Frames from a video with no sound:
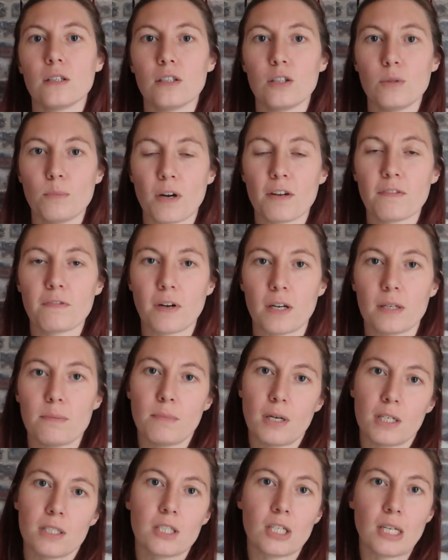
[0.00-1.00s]
you might find
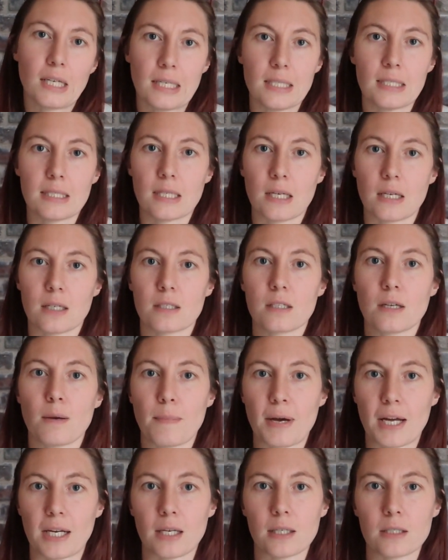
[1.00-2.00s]
much easier to
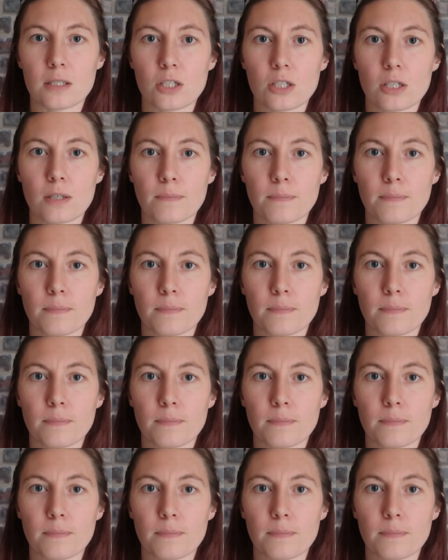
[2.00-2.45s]
manage.